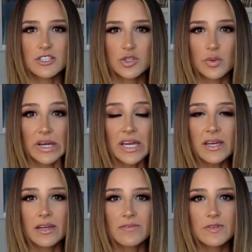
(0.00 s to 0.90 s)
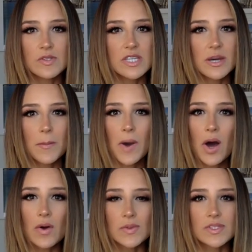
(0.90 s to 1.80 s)
a tweet, if you see a
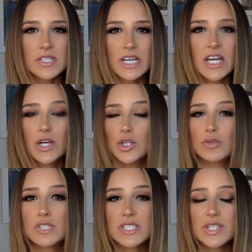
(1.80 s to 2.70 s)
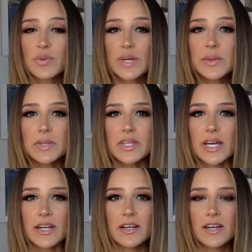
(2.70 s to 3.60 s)
post, you disagree with
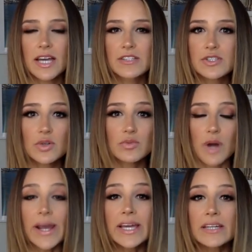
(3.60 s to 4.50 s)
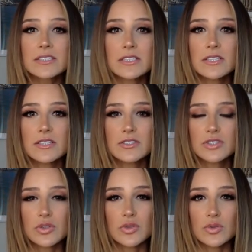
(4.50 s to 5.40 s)
it. It's your right
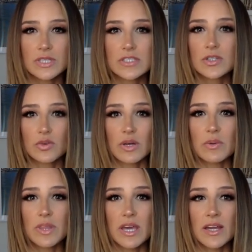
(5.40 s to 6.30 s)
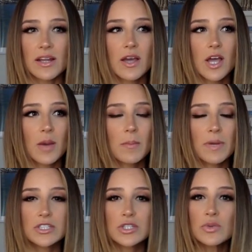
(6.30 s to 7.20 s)
to disagree with it,
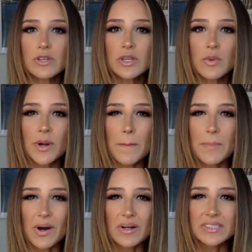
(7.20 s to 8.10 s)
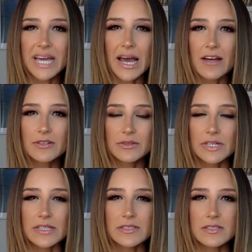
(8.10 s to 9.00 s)
but do you really want to burn
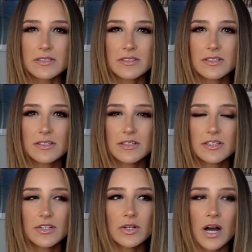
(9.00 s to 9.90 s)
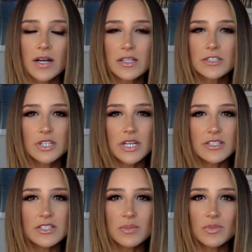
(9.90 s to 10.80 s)
calories? You're not going to
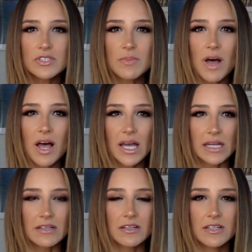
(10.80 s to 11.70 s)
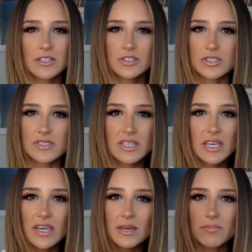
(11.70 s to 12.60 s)
change someone's mind. Just
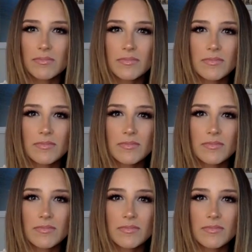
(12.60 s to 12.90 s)
keep